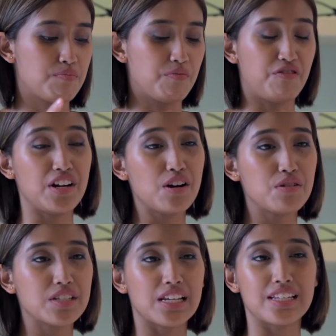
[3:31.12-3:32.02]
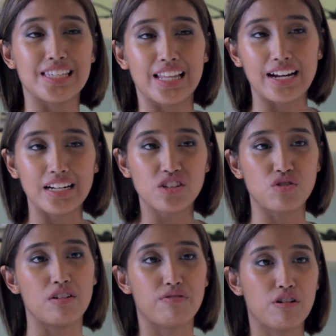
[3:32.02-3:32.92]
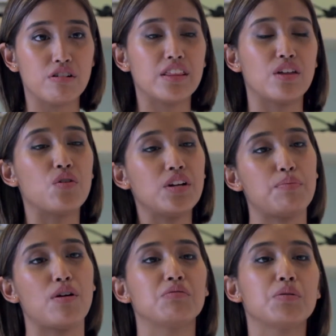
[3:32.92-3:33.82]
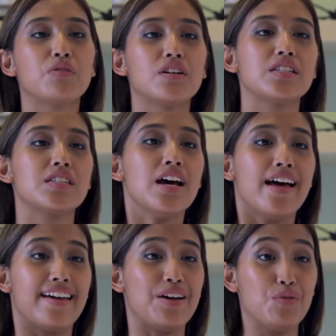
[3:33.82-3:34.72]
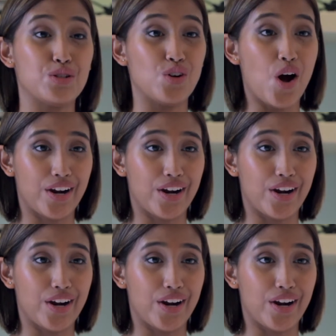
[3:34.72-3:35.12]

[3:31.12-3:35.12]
Video was slightly straightforward. The only problem was it was not